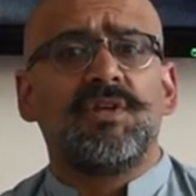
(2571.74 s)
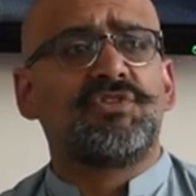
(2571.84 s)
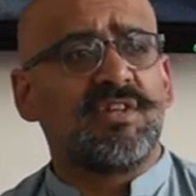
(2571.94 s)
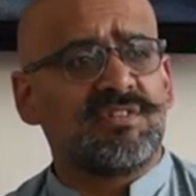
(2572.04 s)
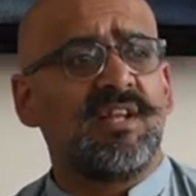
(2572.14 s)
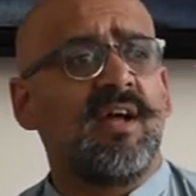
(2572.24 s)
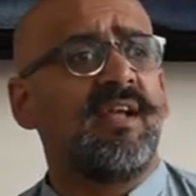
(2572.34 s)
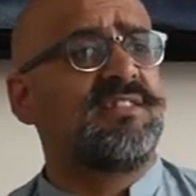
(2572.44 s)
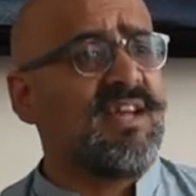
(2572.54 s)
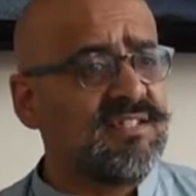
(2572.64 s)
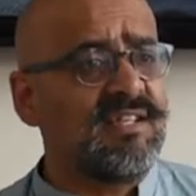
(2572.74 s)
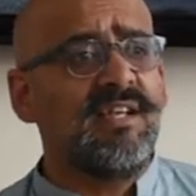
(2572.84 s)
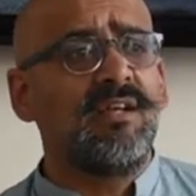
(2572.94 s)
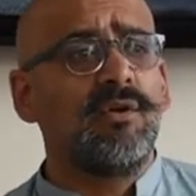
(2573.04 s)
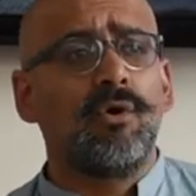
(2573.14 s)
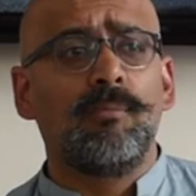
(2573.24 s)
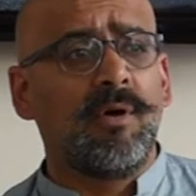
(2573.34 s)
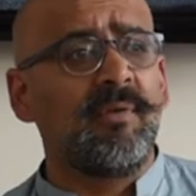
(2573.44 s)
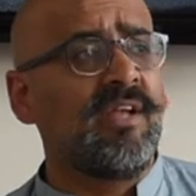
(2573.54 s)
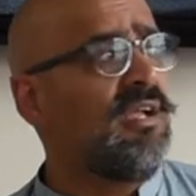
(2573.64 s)
just like daddy or
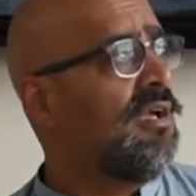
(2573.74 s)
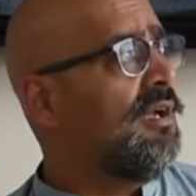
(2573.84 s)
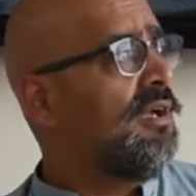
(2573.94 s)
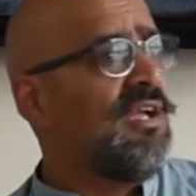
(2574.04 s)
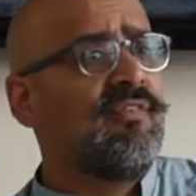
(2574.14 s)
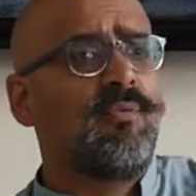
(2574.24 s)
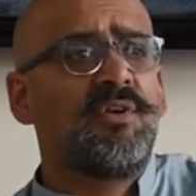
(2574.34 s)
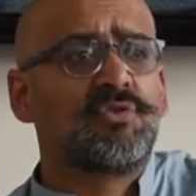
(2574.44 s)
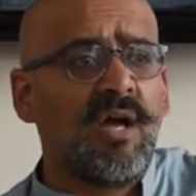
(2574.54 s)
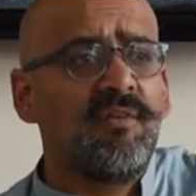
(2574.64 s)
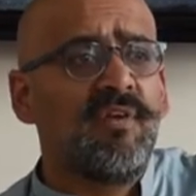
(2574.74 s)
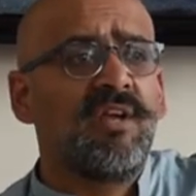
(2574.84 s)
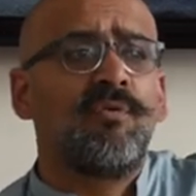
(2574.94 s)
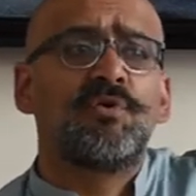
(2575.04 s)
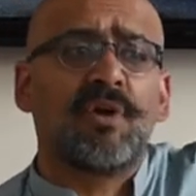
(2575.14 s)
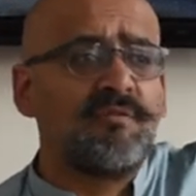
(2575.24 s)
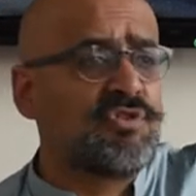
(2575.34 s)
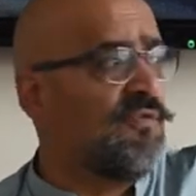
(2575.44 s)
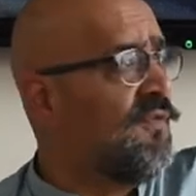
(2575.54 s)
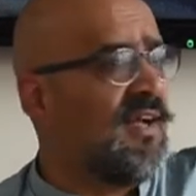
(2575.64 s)
mummy, if we're driving, if we drive
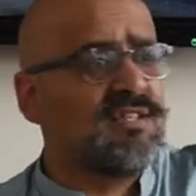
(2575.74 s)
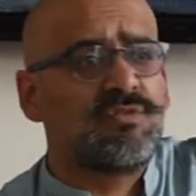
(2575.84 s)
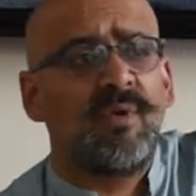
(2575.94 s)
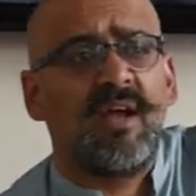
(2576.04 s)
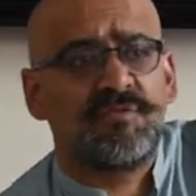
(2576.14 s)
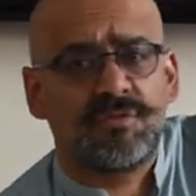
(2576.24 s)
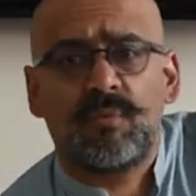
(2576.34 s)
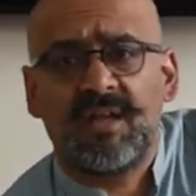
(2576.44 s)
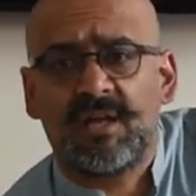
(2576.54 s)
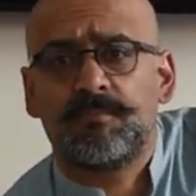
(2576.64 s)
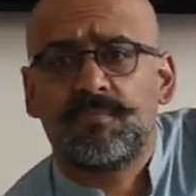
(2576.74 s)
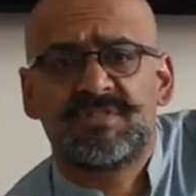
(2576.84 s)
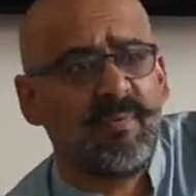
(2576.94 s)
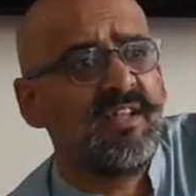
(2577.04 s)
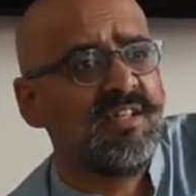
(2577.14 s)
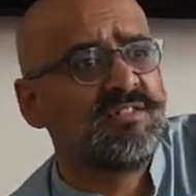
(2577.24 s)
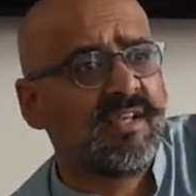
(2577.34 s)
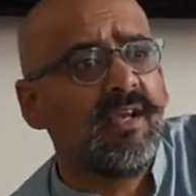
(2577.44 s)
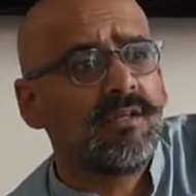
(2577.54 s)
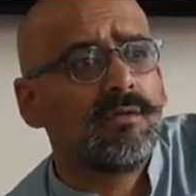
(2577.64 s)
too fast, we get a speeding
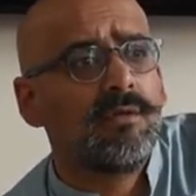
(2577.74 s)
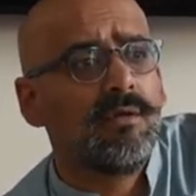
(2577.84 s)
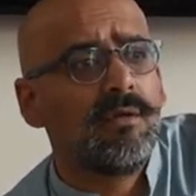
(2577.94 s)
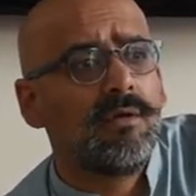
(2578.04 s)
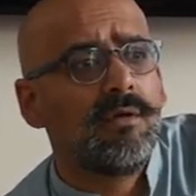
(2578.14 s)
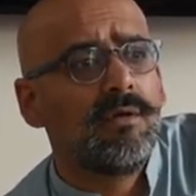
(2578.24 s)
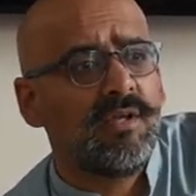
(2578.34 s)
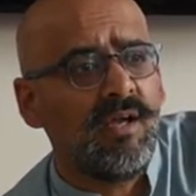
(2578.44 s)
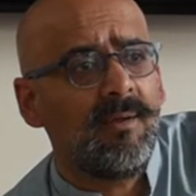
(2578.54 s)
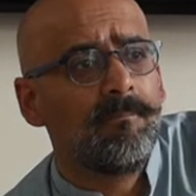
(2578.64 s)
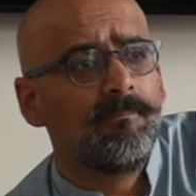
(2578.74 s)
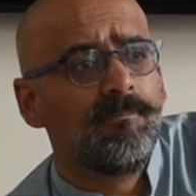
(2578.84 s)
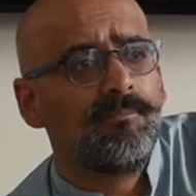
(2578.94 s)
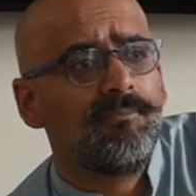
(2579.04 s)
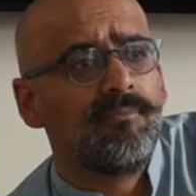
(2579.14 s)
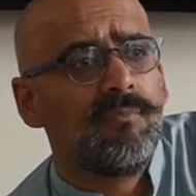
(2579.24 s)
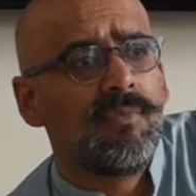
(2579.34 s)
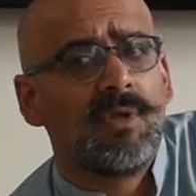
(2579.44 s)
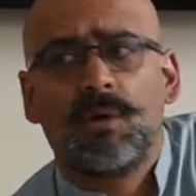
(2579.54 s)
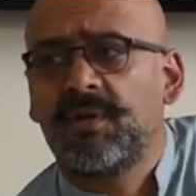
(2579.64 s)
ticket. Yeah,
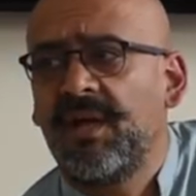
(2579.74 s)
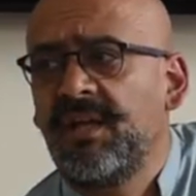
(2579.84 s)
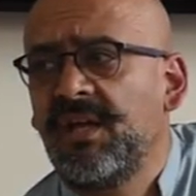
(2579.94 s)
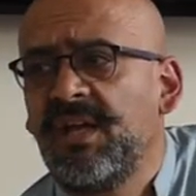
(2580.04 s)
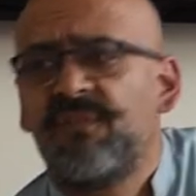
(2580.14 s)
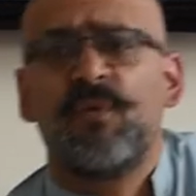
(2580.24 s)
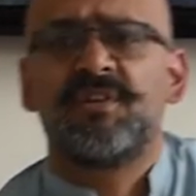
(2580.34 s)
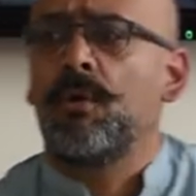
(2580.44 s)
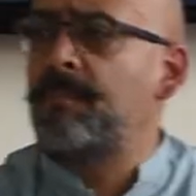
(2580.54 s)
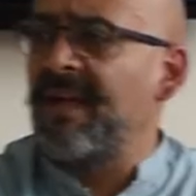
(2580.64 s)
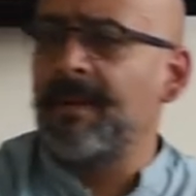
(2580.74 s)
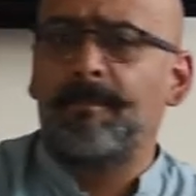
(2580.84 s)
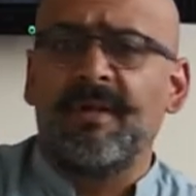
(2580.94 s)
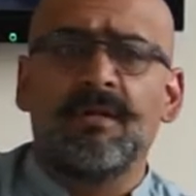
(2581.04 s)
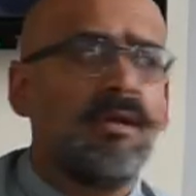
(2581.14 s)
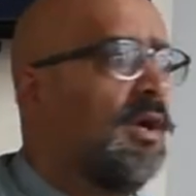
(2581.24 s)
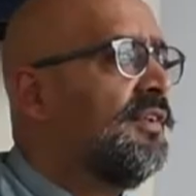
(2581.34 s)
okay, if we don't pay a bill,